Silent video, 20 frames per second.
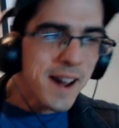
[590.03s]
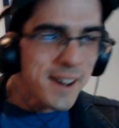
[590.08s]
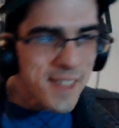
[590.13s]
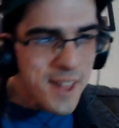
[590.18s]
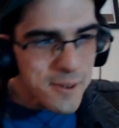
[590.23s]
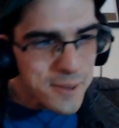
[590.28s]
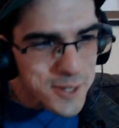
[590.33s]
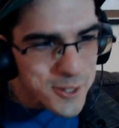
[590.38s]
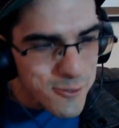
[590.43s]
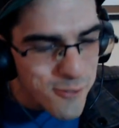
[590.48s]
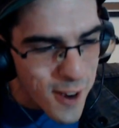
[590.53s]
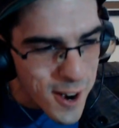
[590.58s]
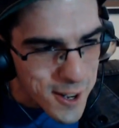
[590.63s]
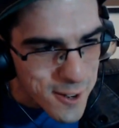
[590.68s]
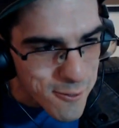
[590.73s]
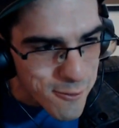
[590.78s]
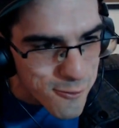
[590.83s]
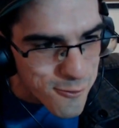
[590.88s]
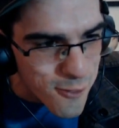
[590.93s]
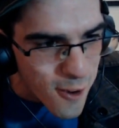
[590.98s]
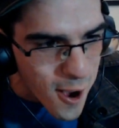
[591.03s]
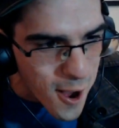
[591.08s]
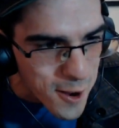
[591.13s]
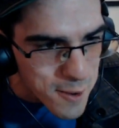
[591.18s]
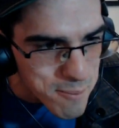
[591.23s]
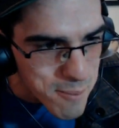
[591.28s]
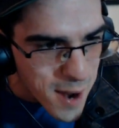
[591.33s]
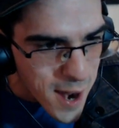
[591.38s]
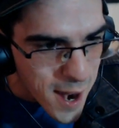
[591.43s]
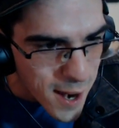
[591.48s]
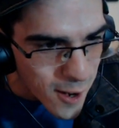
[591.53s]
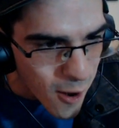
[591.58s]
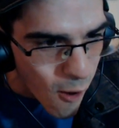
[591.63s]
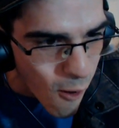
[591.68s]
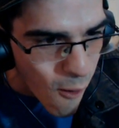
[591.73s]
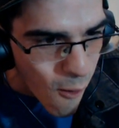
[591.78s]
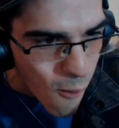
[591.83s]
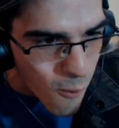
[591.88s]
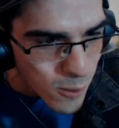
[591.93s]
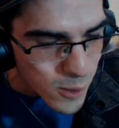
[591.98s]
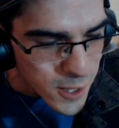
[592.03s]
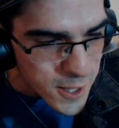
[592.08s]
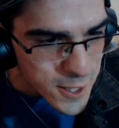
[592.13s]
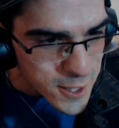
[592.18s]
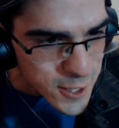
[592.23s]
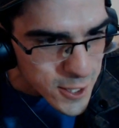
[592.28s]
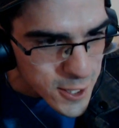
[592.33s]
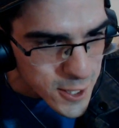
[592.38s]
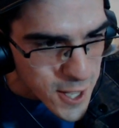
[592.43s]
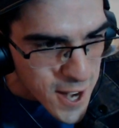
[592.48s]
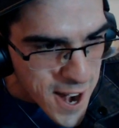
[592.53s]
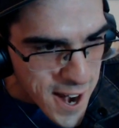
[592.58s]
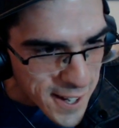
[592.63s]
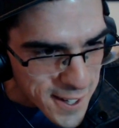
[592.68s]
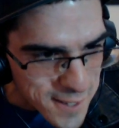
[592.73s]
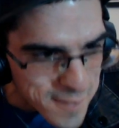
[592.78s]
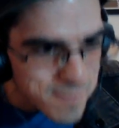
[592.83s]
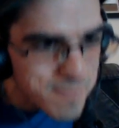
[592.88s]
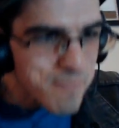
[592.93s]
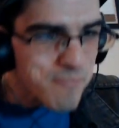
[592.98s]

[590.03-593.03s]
that was fucking fun, man. Holy shit.